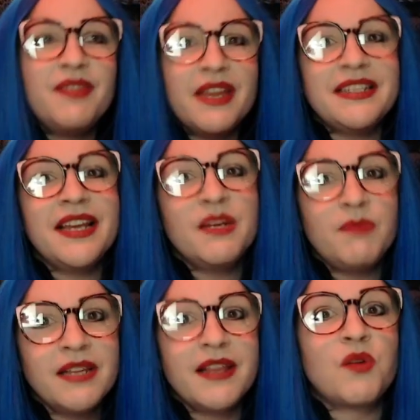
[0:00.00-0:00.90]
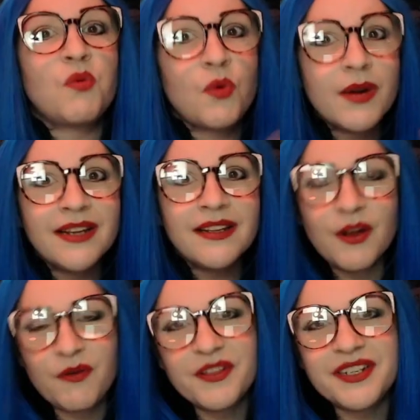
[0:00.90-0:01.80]
they tend to be, like, real
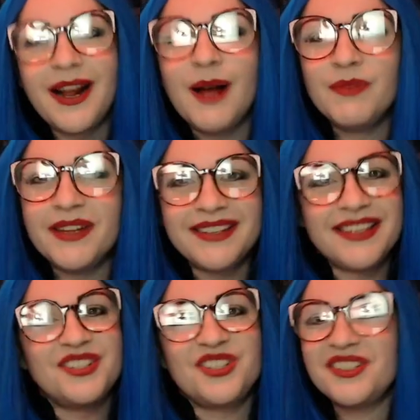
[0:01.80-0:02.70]
over the top like this,